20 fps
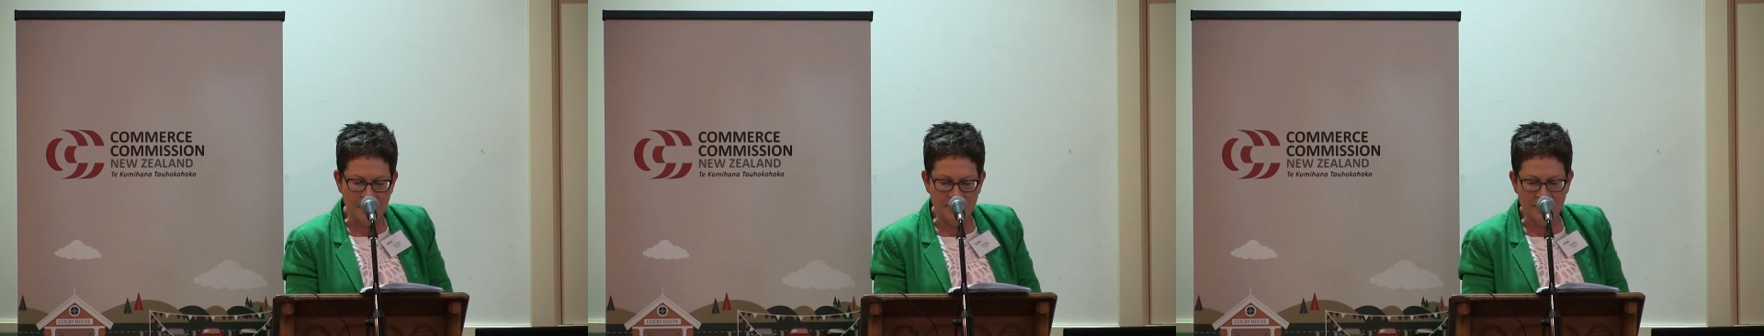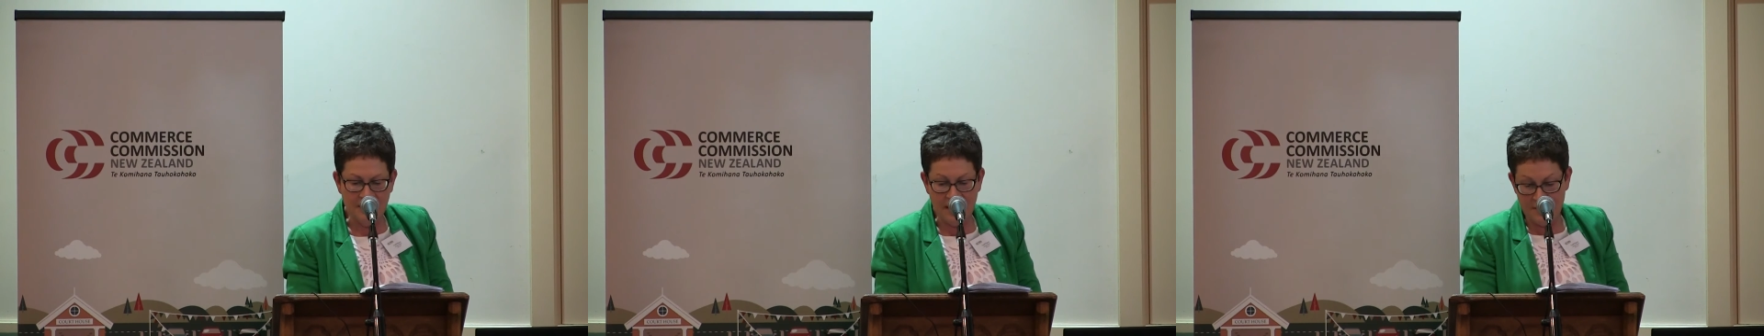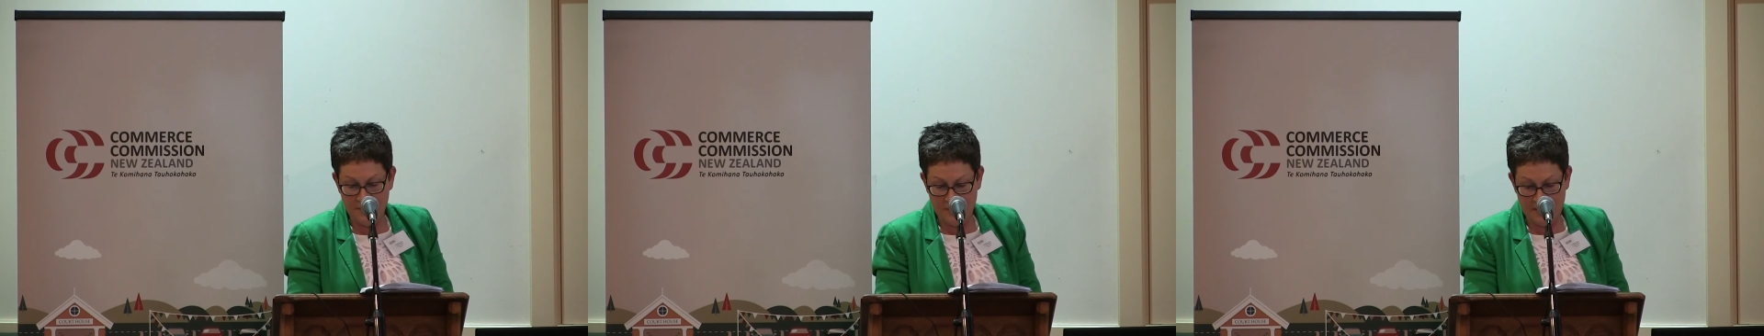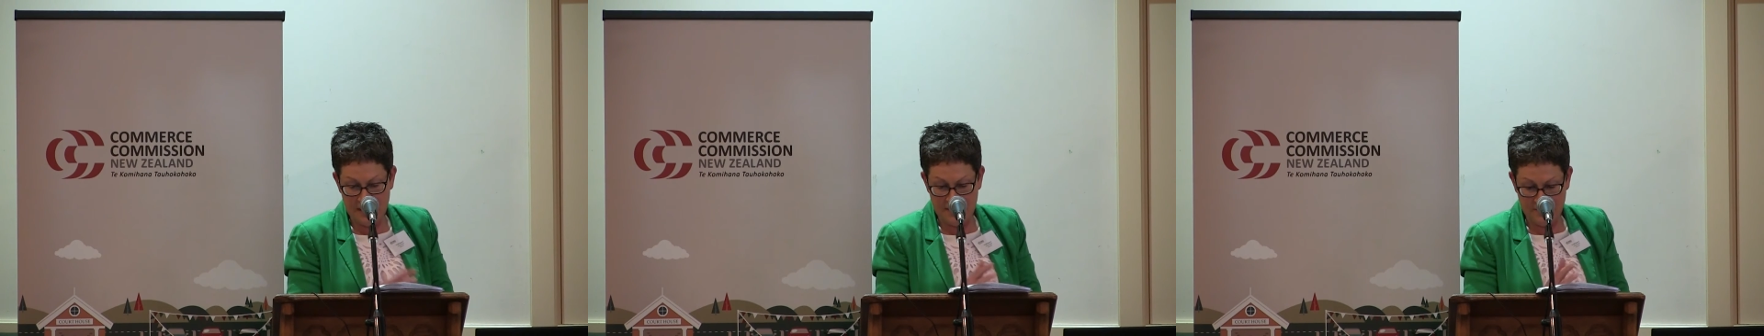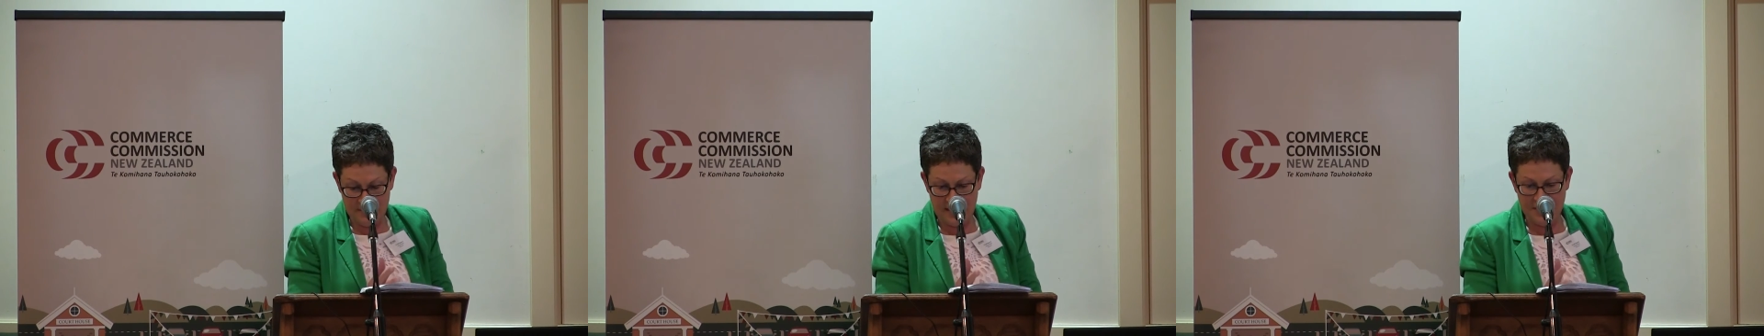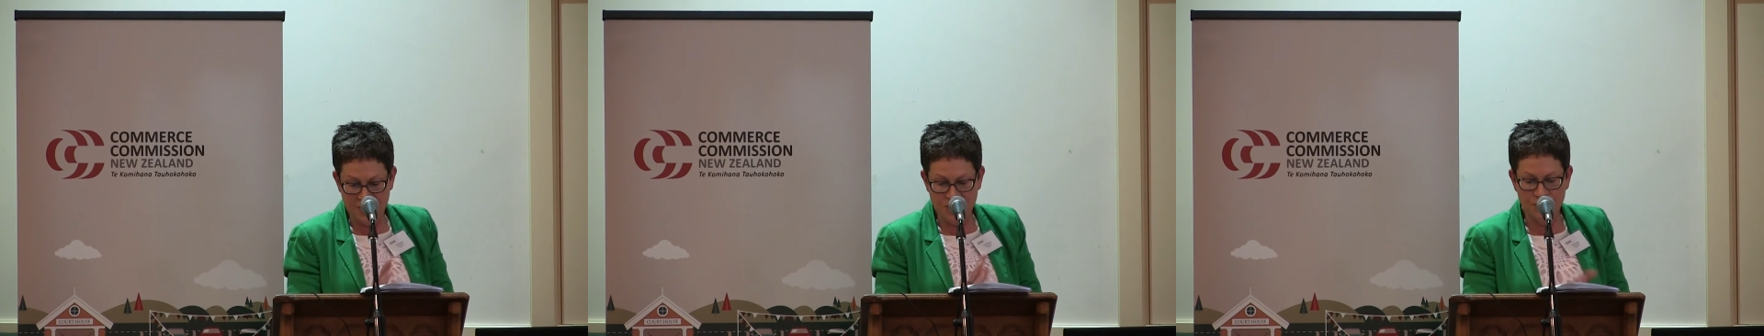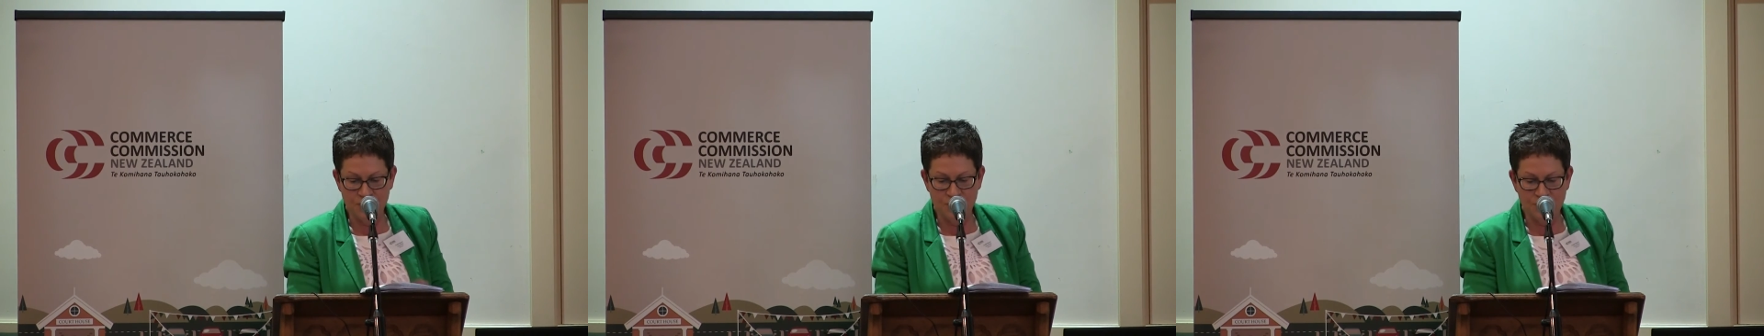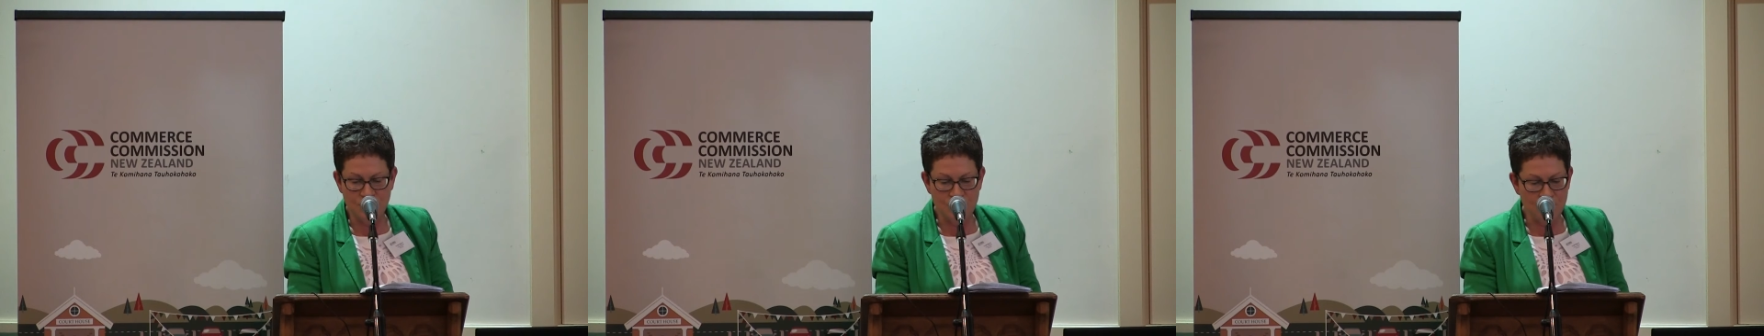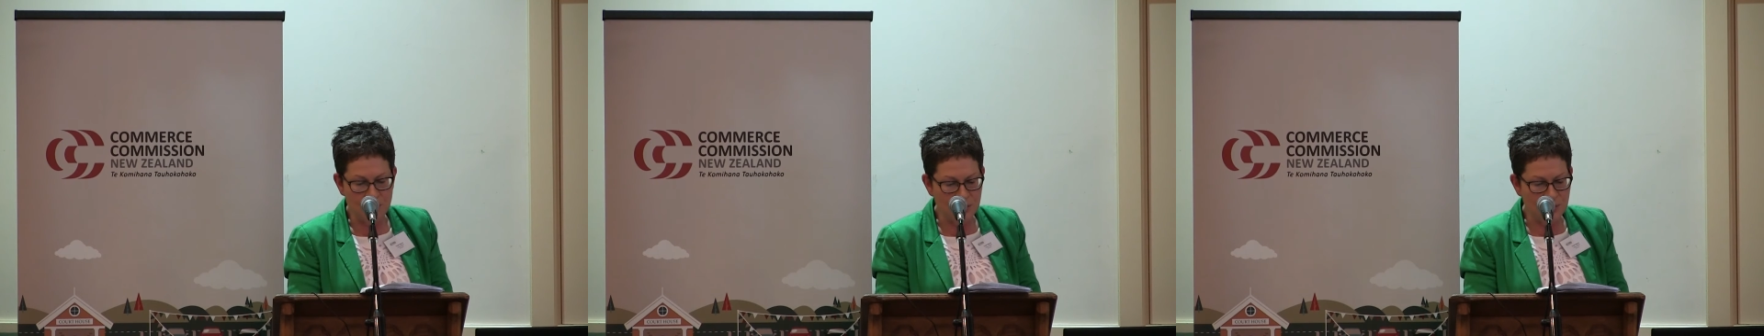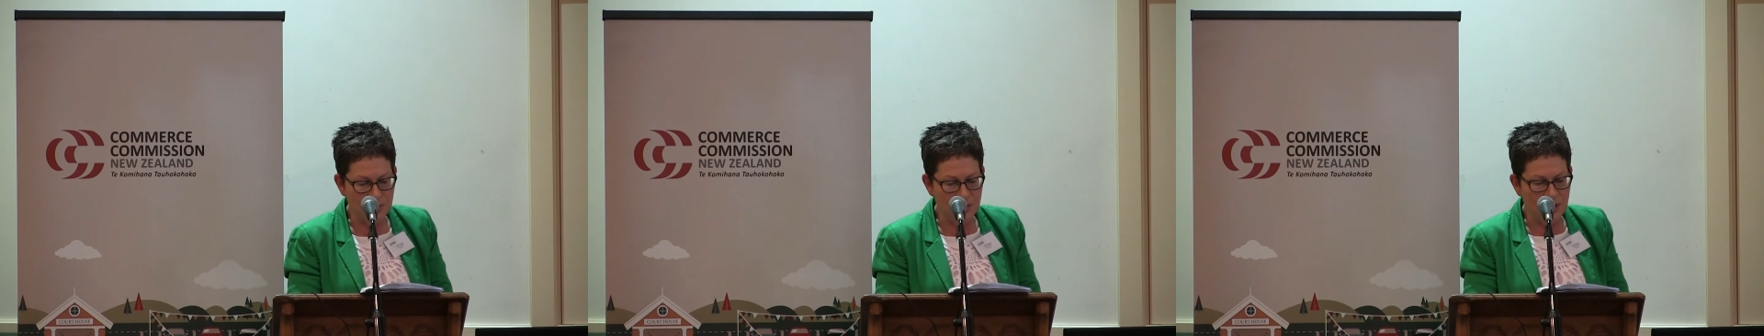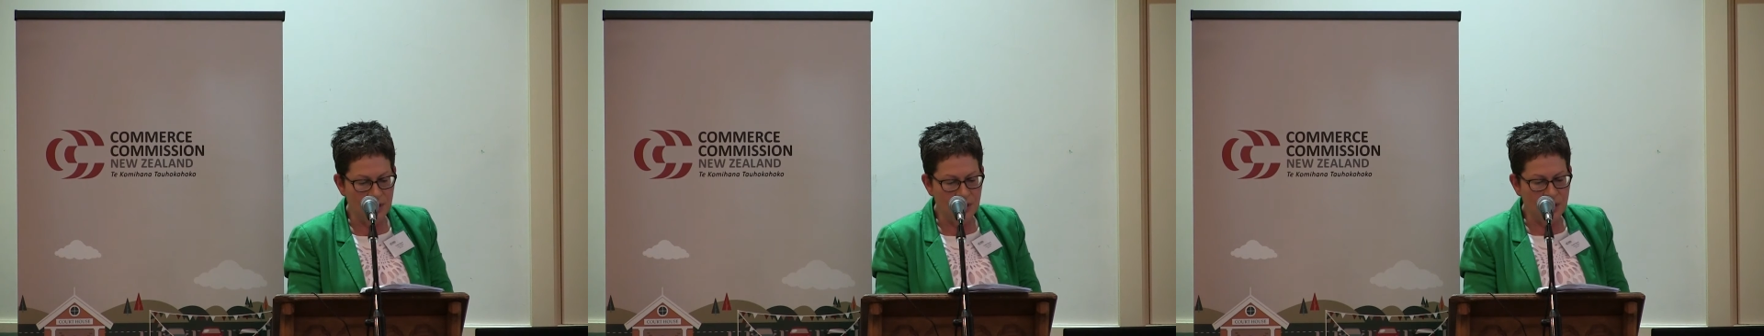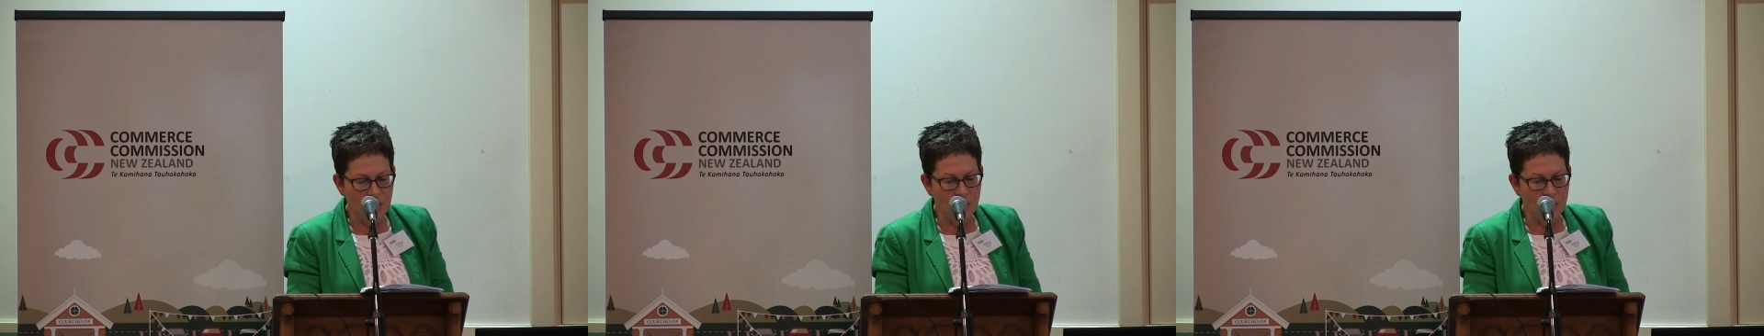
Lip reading: that they should do